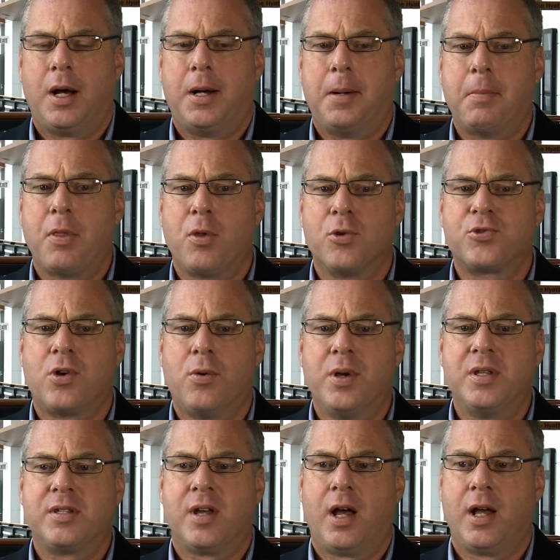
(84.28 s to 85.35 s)
Um, those
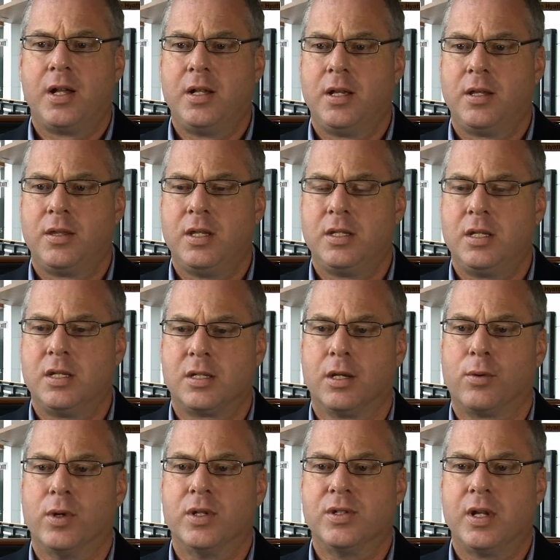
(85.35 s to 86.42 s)
go inside these, these
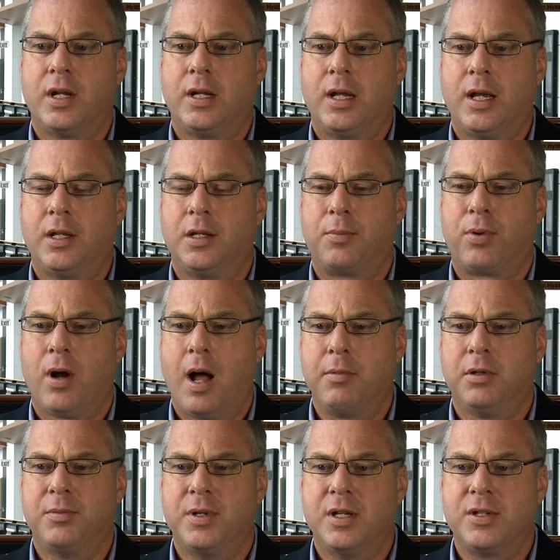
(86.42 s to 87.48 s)
liquids, and, and the
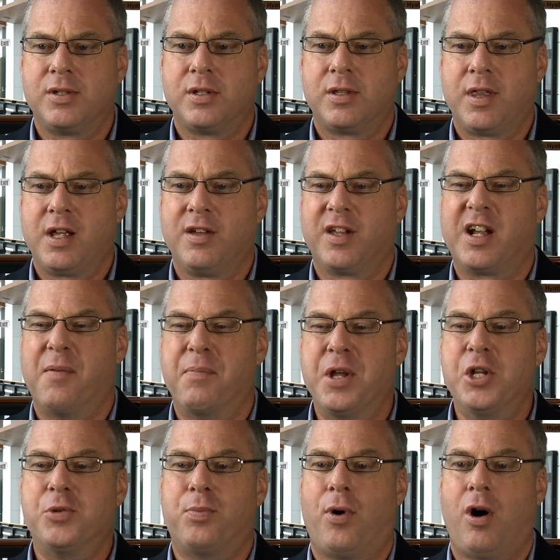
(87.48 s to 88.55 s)
problem is, think of like a
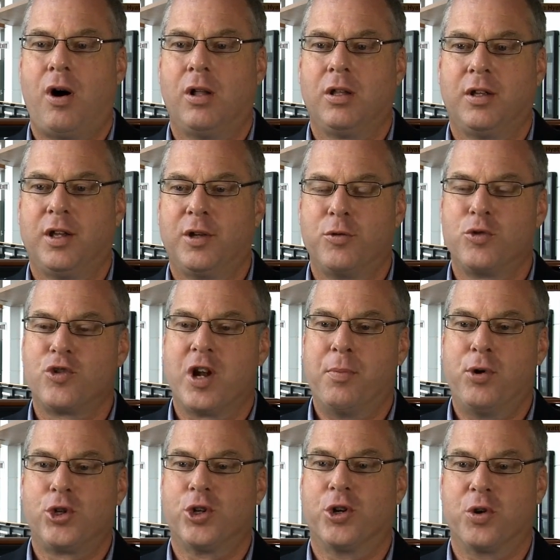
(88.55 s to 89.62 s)
beach ball. Uh, you're
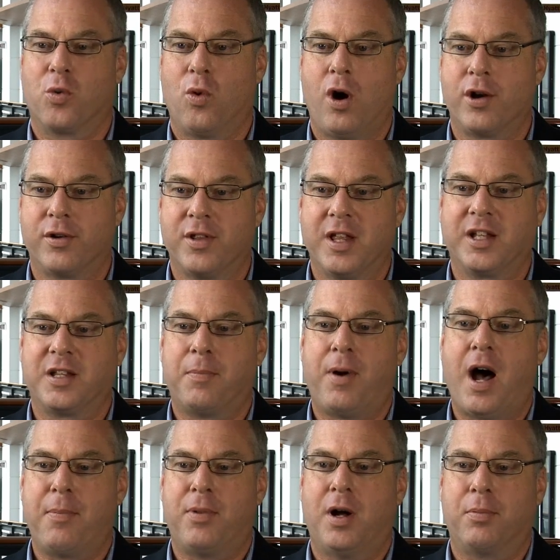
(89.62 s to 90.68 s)
trying to push it underwater; they like to
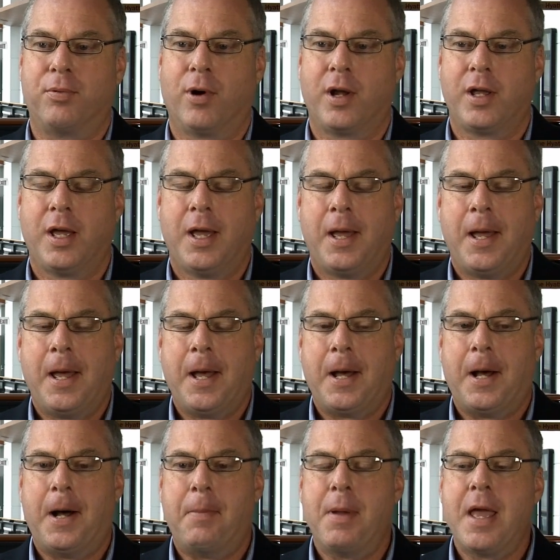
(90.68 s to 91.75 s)
pop up, right?
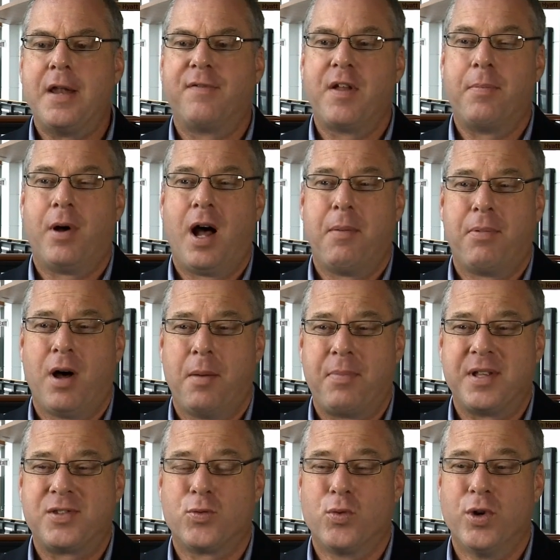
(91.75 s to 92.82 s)
Um, and if they pop
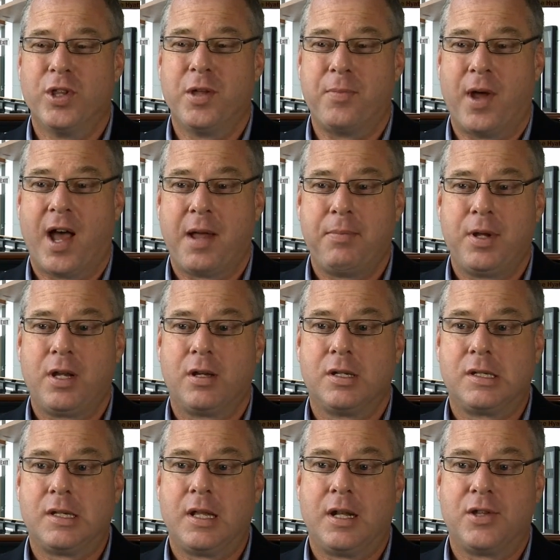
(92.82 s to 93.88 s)
up, that's really bad
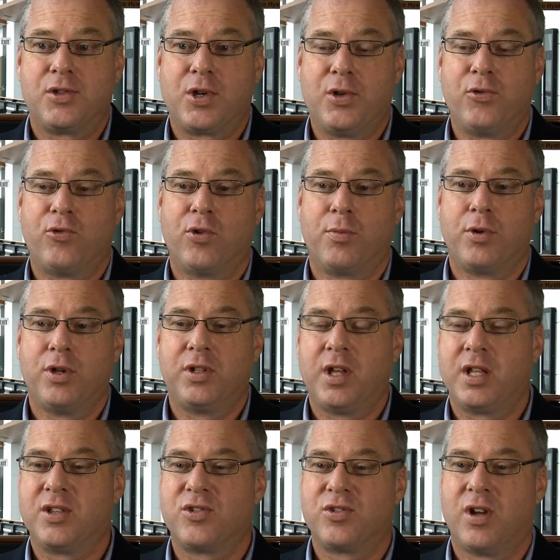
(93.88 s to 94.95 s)
because then, as a consumer, you
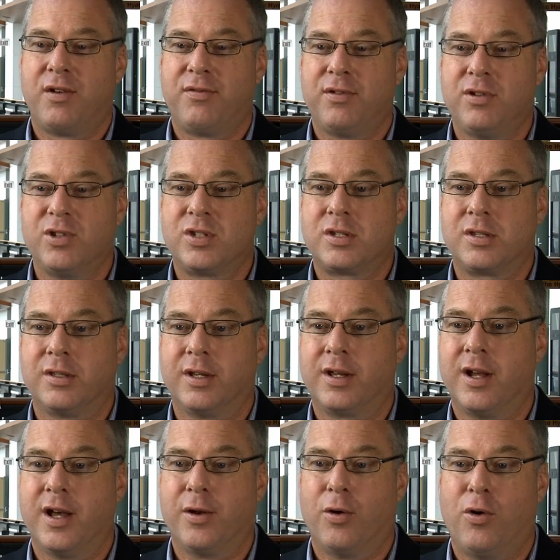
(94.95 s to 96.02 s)
take the stuff and you
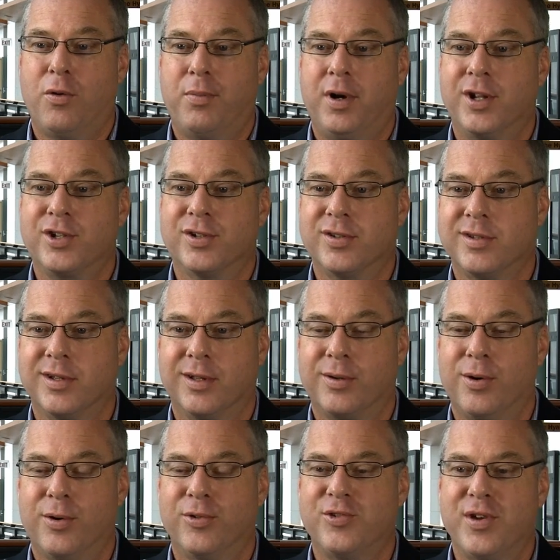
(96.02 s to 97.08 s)
slick on a whole bunch of
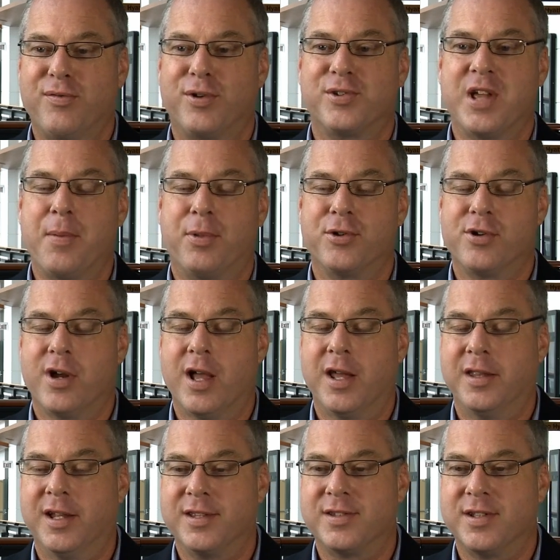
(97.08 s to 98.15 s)
silicone, say for example, on your
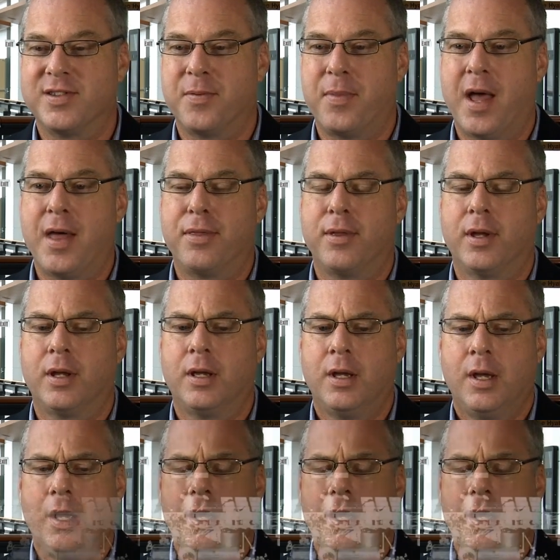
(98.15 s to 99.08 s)
head, and that's that's a bad thing.